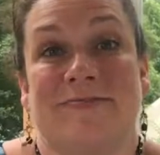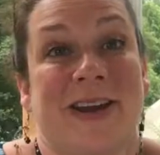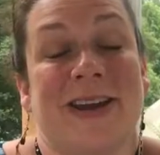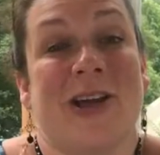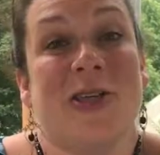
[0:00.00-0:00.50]

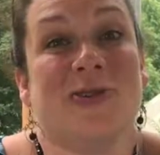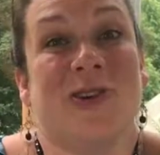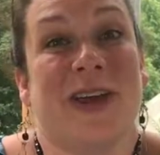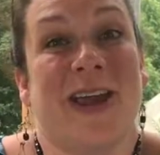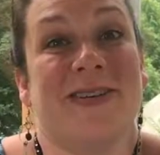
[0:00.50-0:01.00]
grant dollars
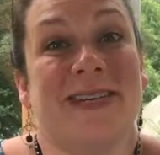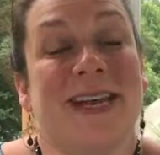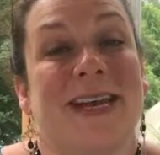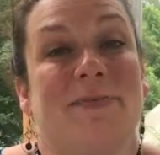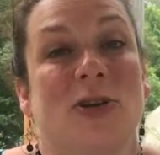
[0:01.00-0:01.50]
aren't
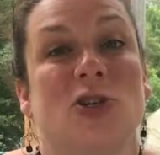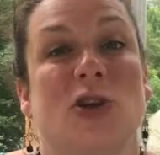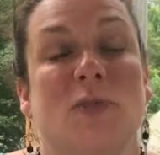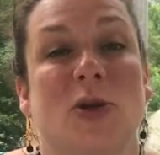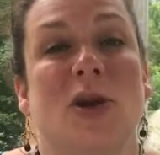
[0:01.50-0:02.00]
guaranteed, but your
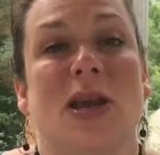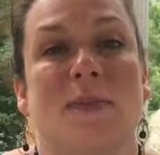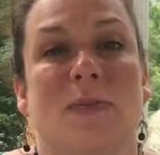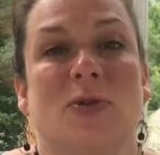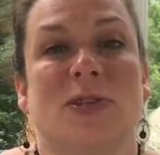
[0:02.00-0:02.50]
community
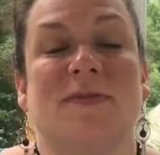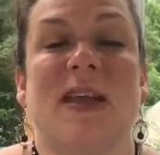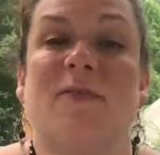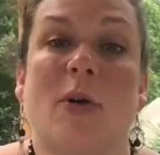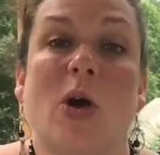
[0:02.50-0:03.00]
members, if
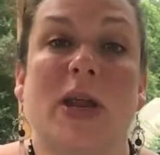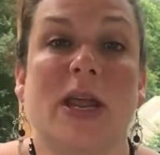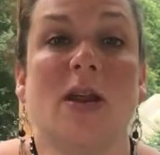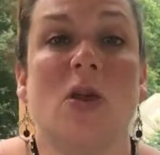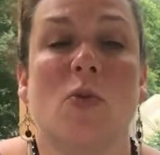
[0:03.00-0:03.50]
they've bought
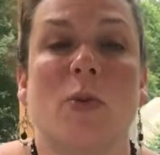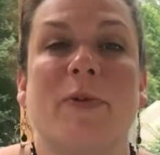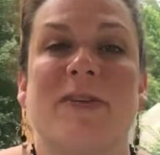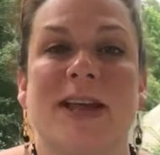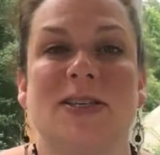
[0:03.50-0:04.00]
in, will
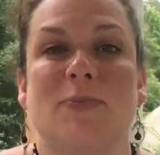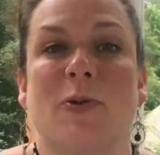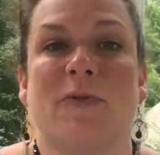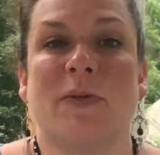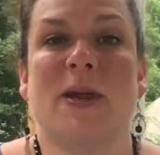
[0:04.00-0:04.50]
provide
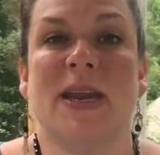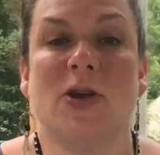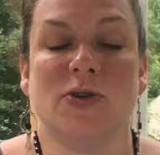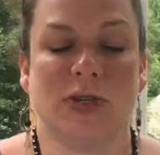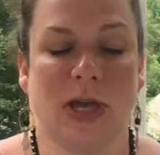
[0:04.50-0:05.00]
support for many
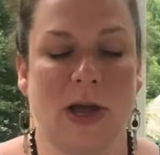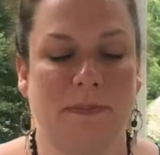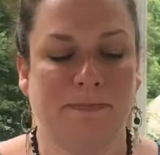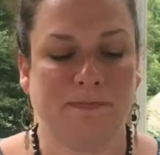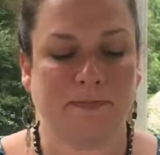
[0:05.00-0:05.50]
years to
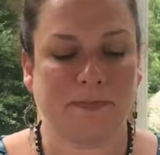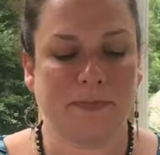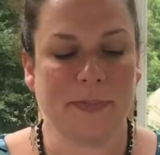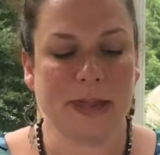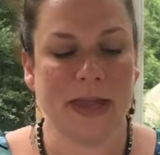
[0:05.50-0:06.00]
come.
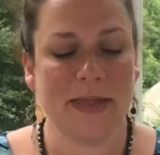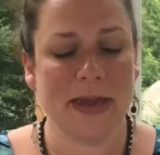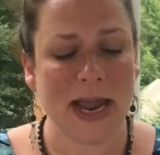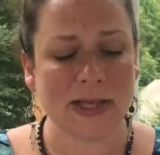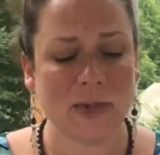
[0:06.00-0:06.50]
The
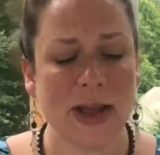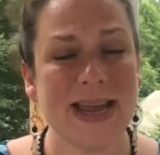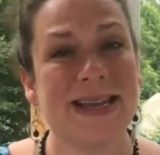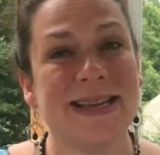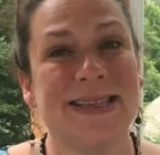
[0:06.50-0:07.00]
next way
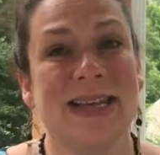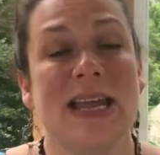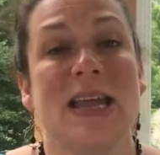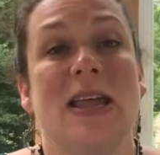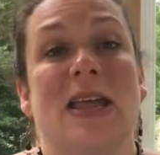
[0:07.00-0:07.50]
is
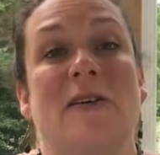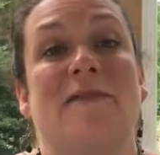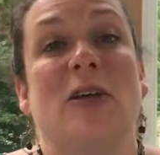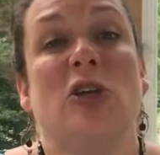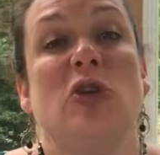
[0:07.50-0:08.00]

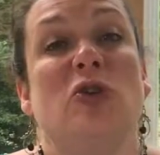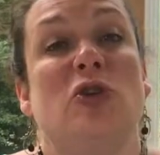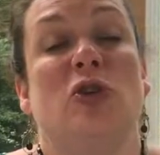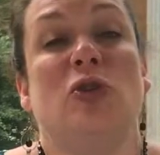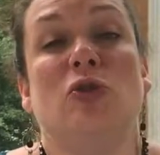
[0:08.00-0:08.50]
failure
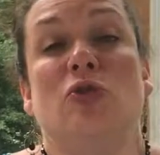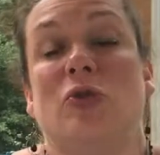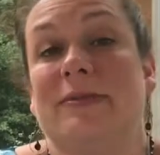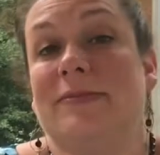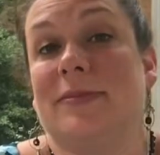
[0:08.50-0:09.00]
to